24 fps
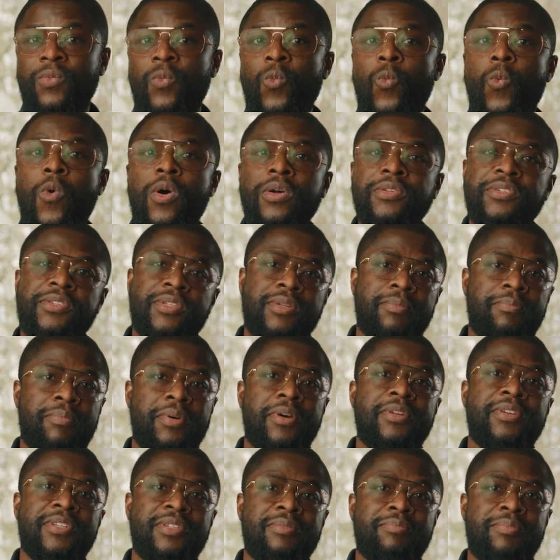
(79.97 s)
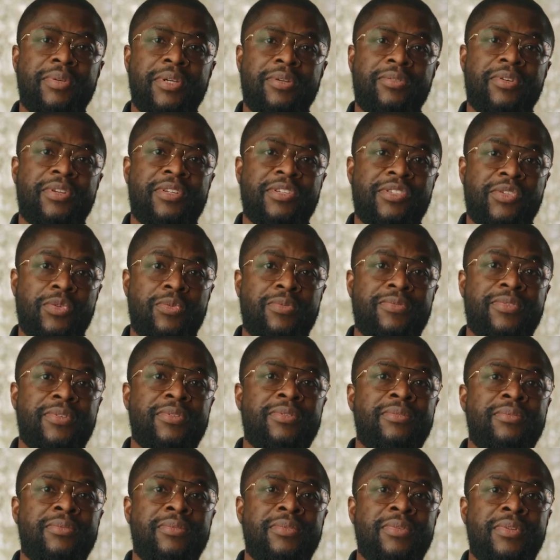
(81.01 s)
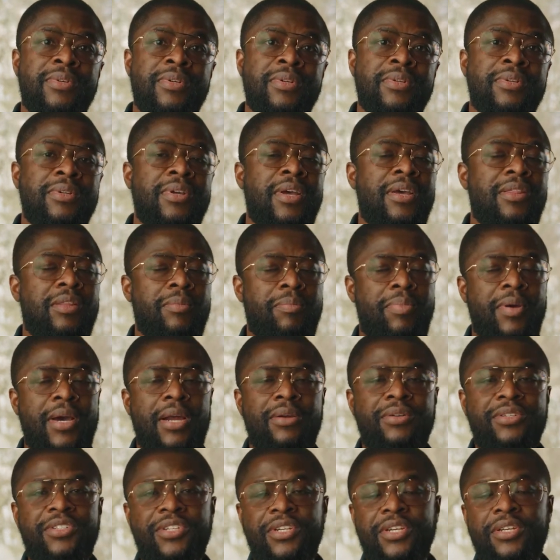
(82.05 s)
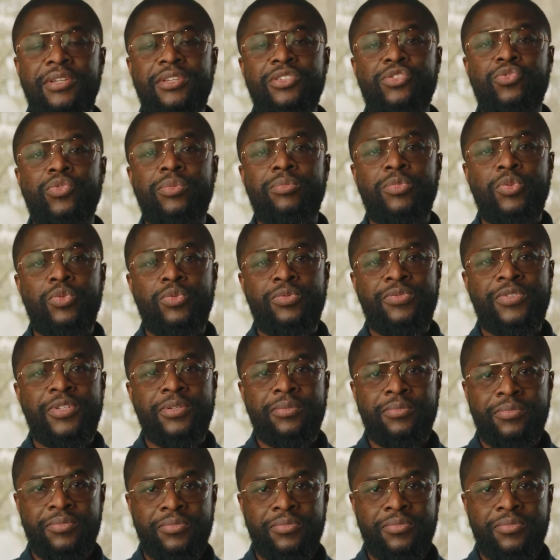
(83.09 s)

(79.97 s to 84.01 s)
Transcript: once the bonding period is over and the parachain is removed.